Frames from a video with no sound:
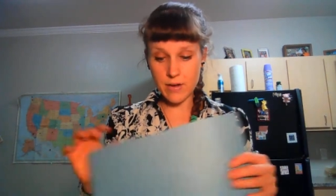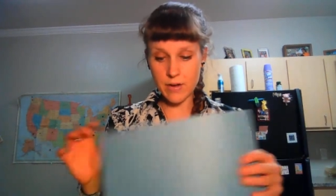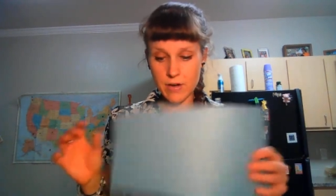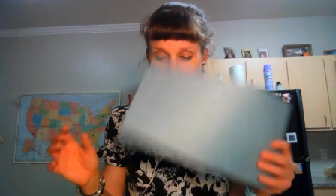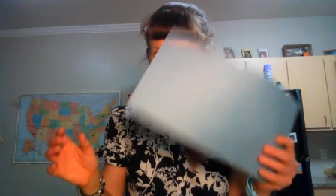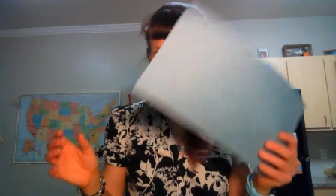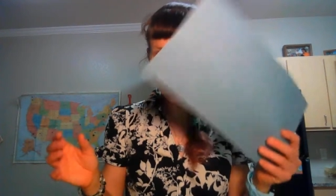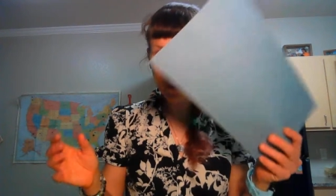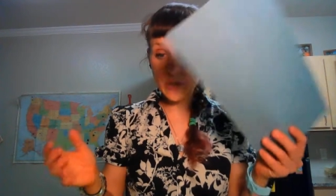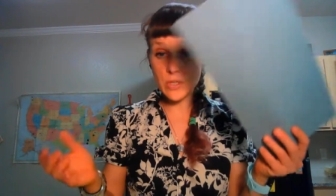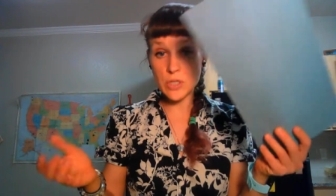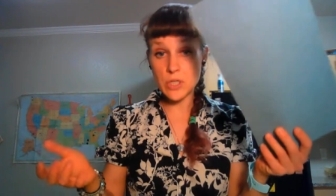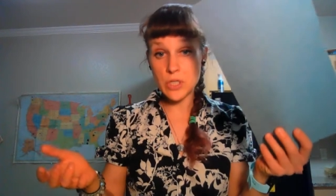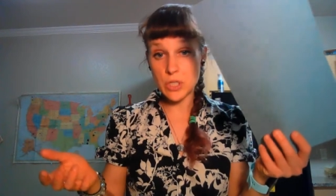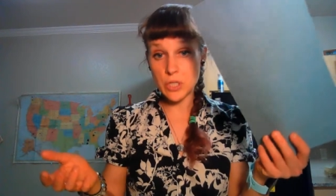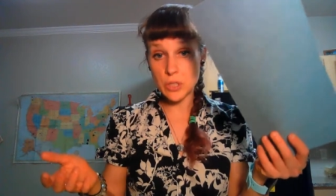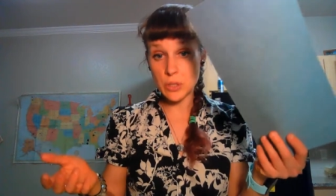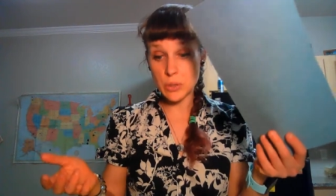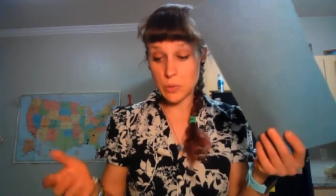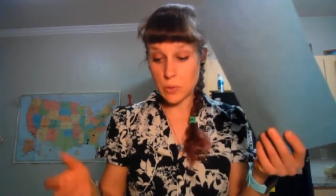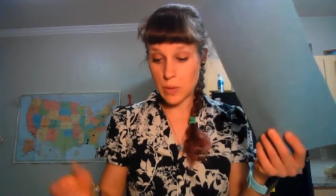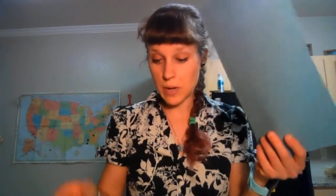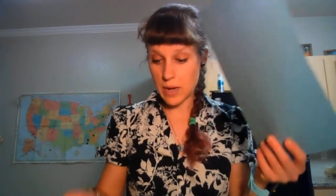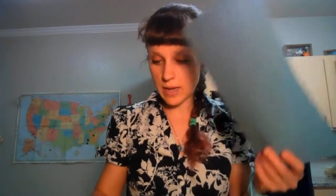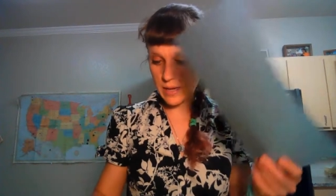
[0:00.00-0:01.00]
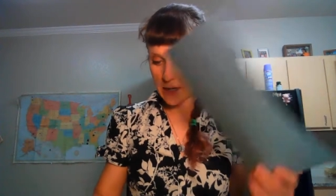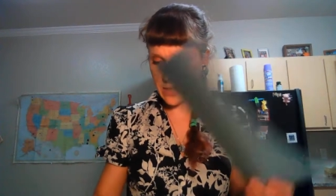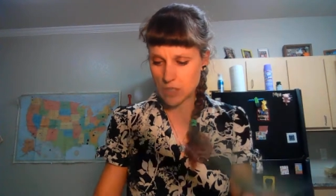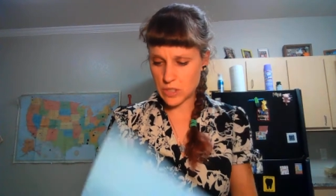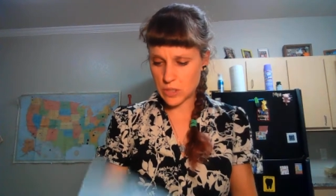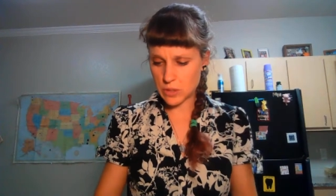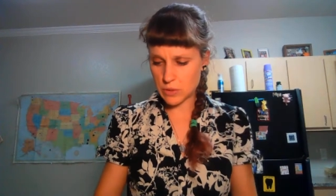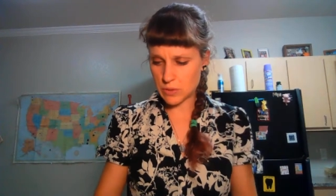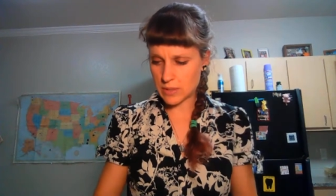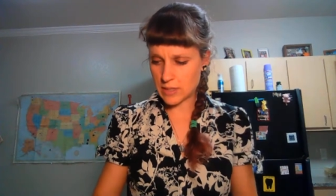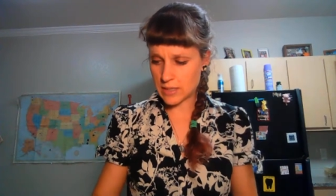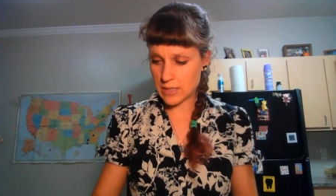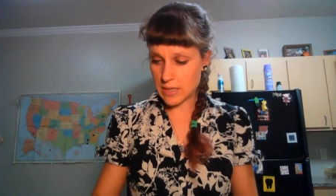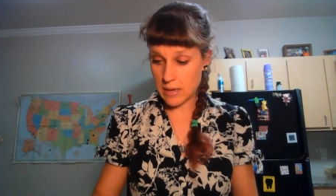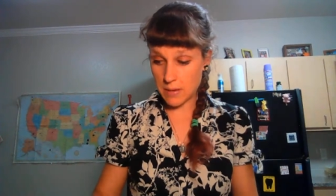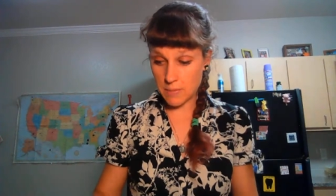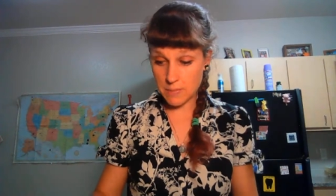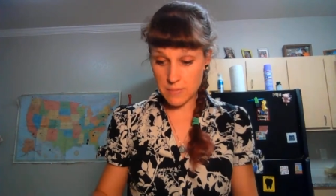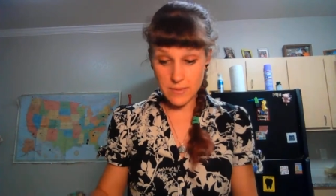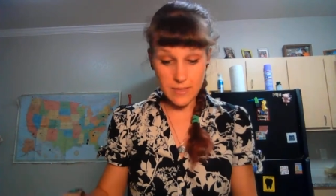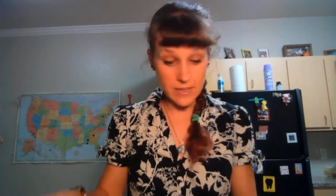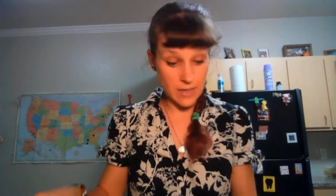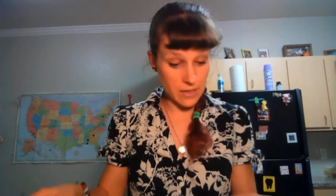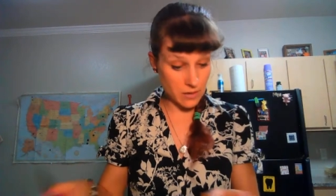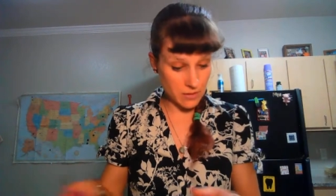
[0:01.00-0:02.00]
you're going to do
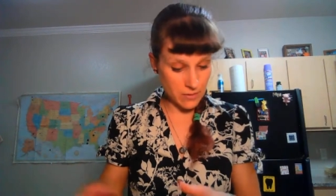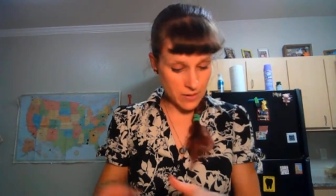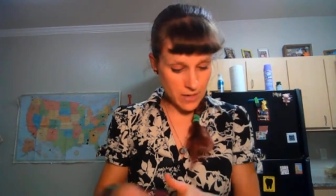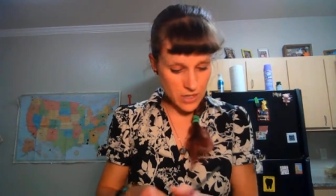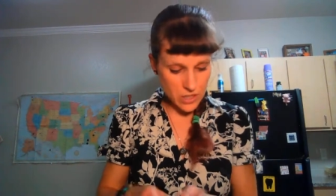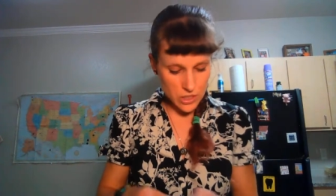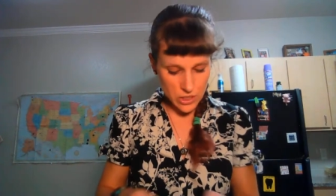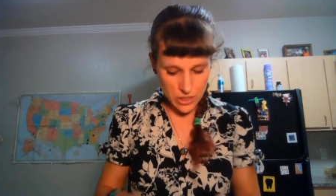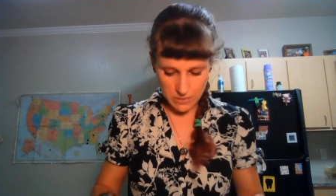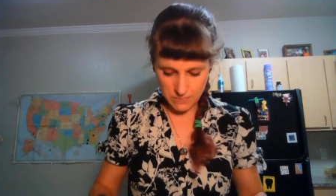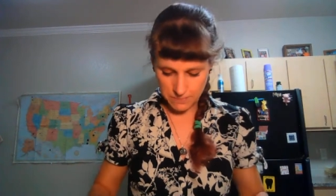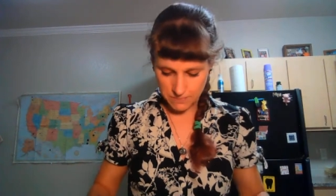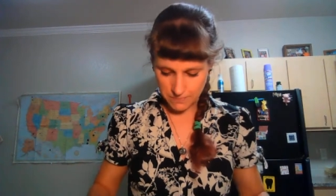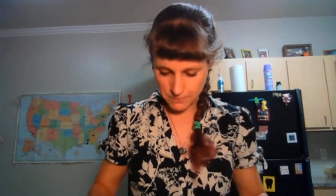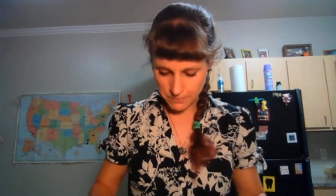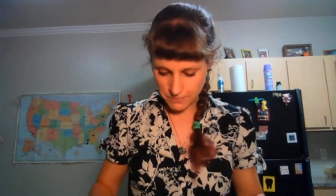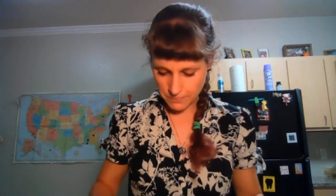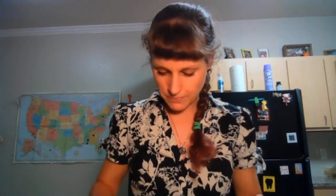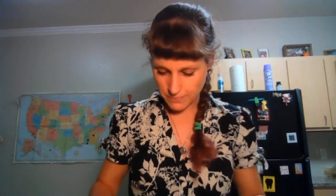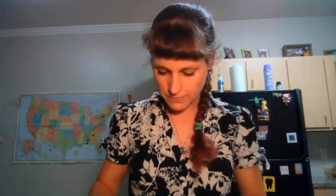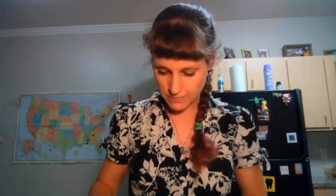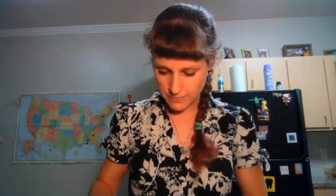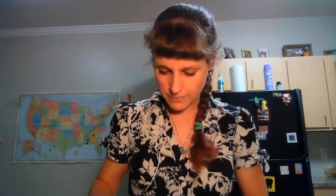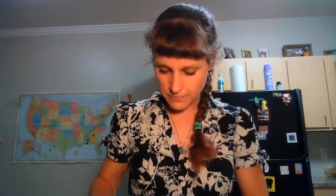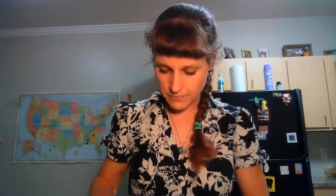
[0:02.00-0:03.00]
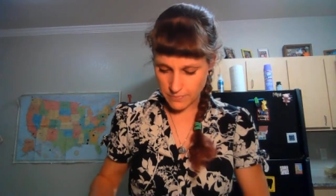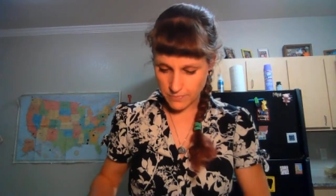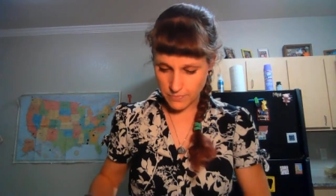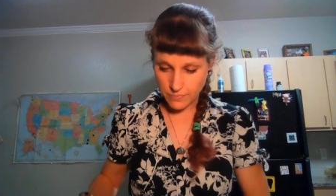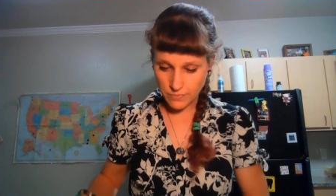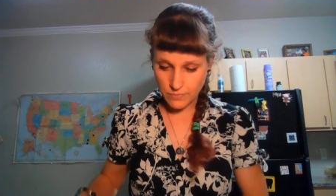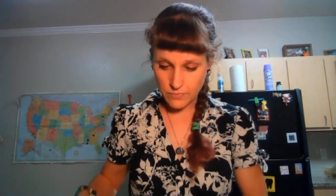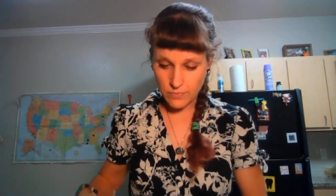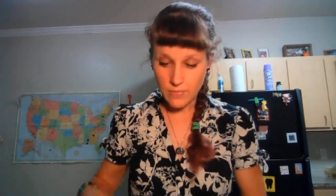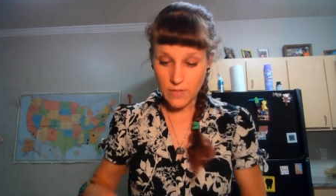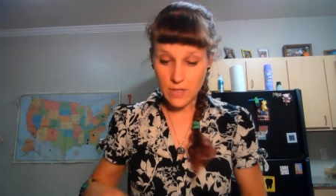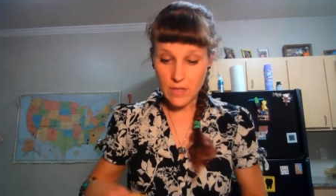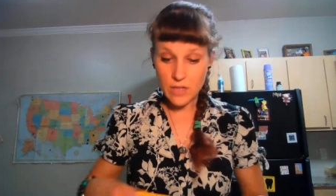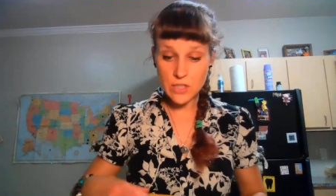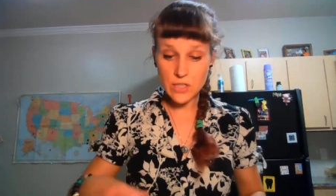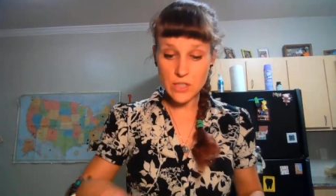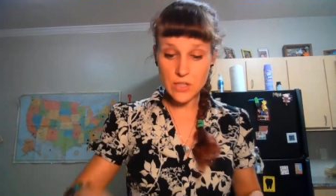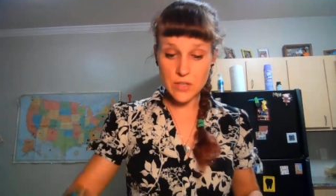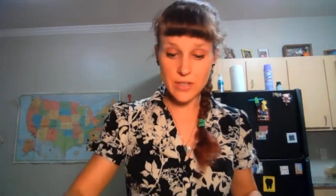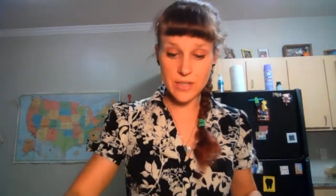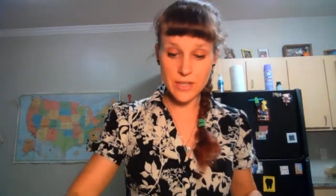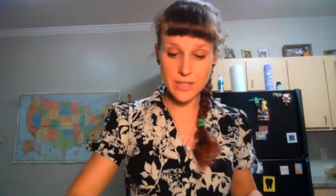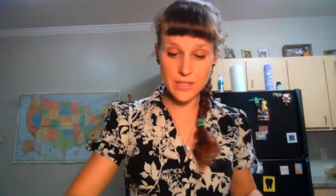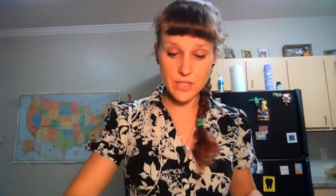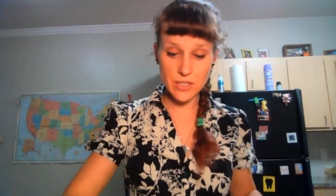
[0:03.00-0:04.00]
some decoration. So
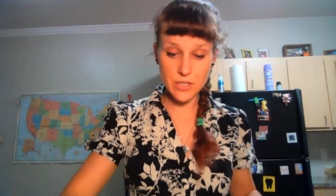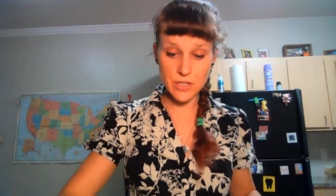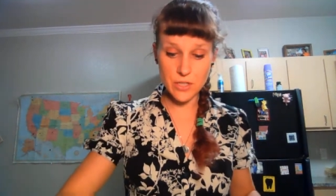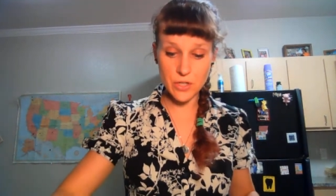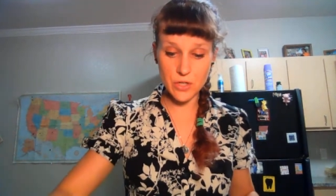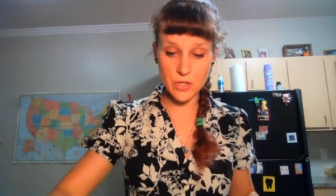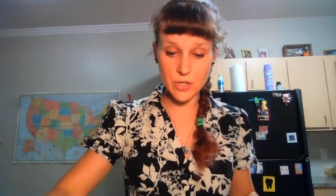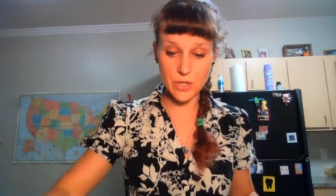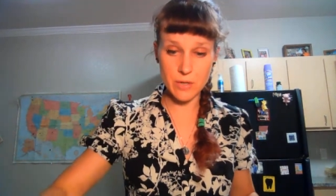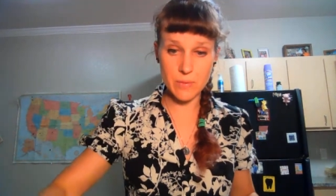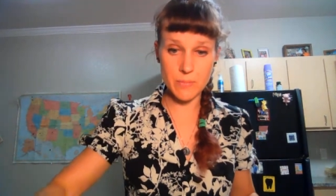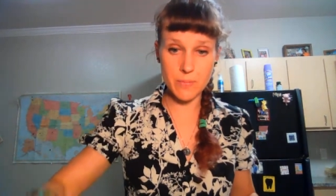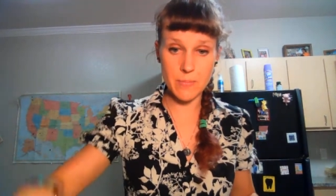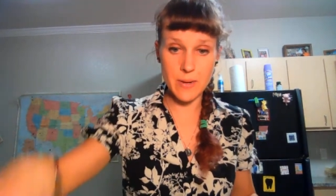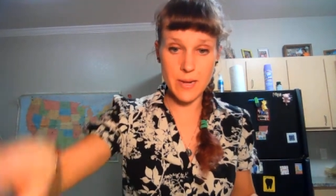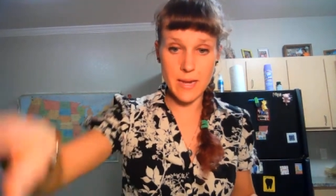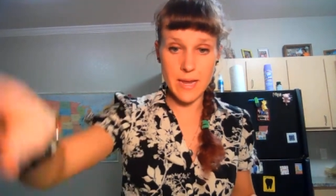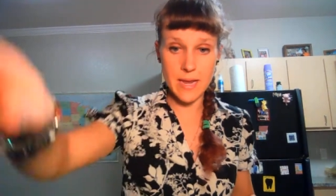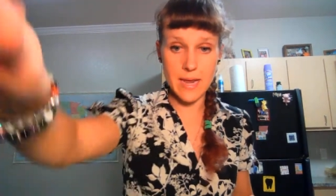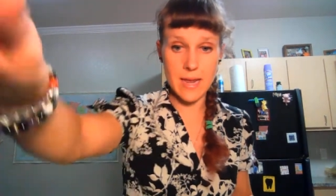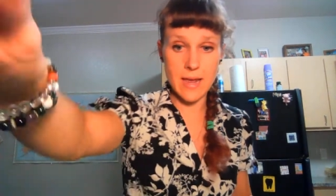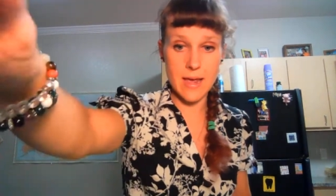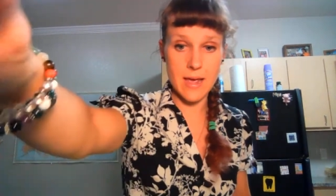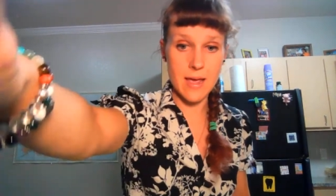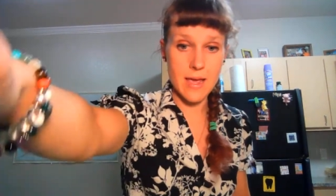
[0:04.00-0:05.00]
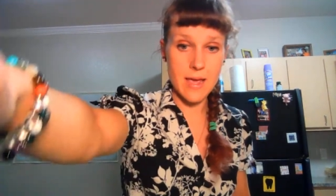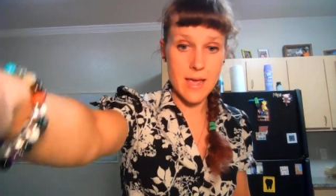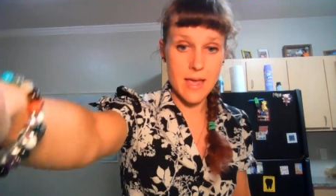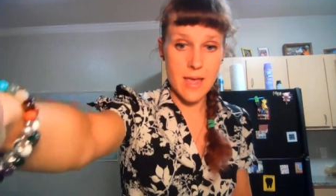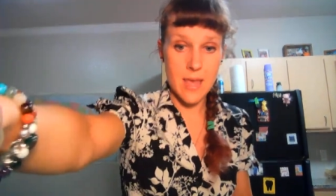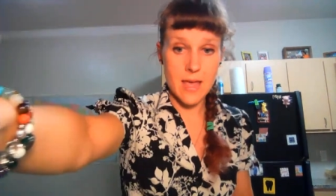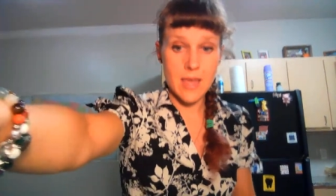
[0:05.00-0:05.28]
this could be